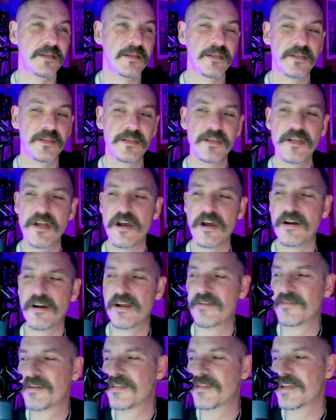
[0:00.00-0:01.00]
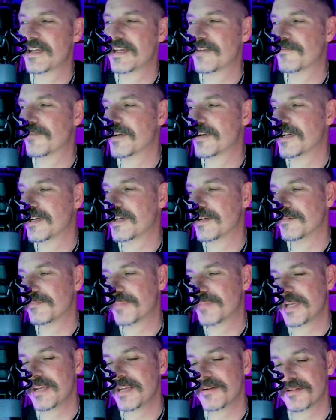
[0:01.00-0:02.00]
you know, everything
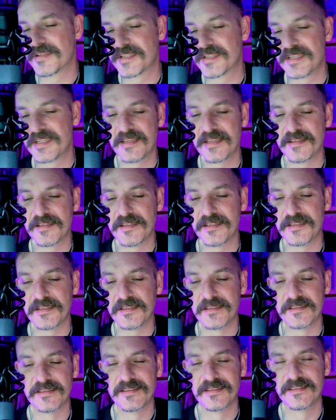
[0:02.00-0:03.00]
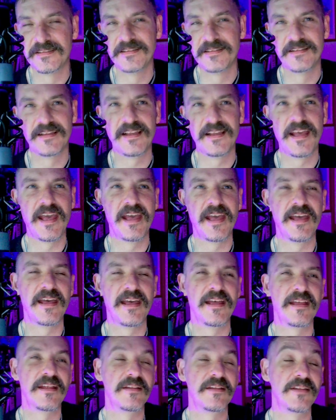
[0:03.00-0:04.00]
from Peter Steele
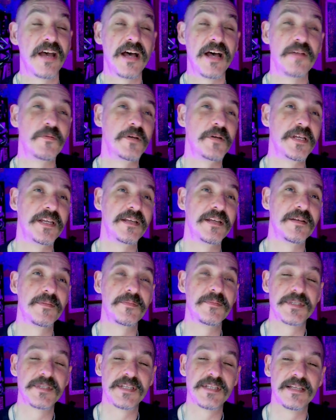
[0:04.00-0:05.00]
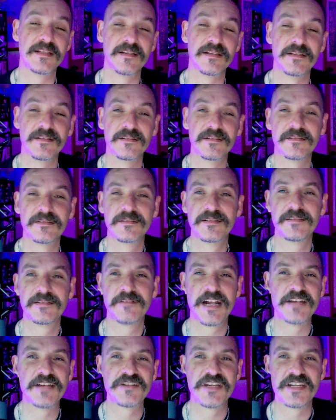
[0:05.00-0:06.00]
and Don Williams and
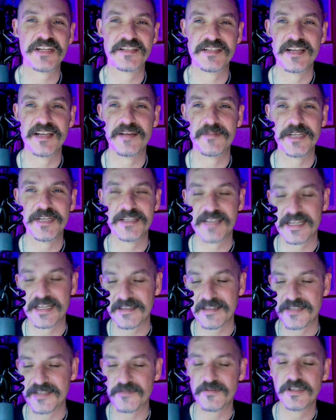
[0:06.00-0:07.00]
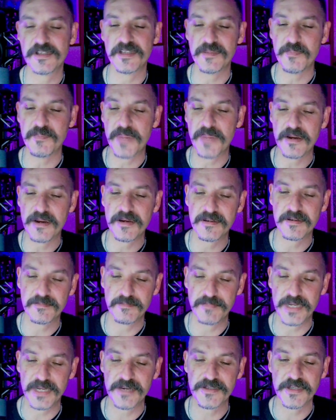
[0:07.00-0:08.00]
Crash Test Dummies, like these really
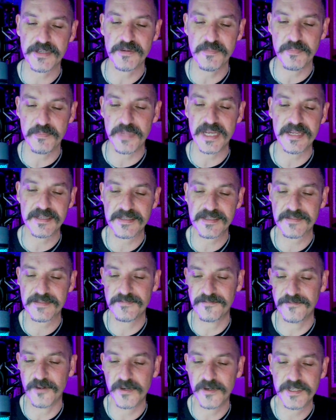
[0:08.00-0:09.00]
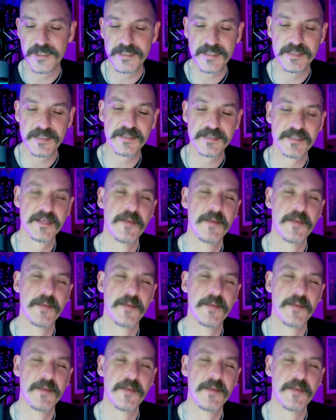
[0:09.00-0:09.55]
baritone bass voices,